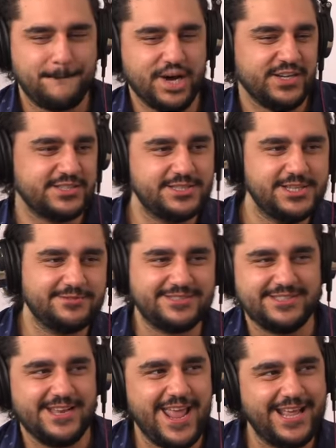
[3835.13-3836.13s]
um, put your
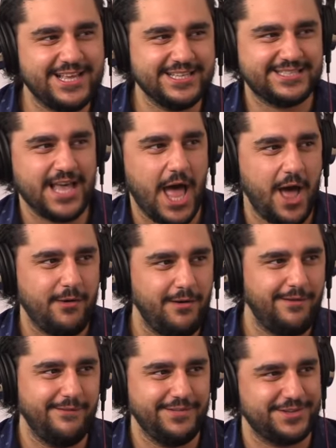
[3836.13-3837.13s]
sneakers
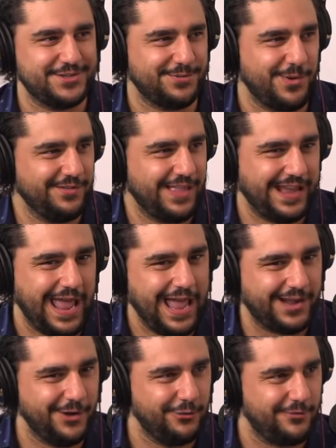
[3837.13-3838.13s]
on. She's wearing like
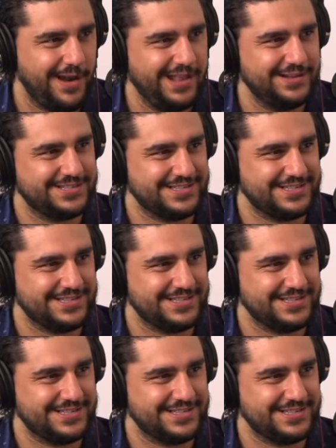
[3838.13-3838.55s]
Ecko Red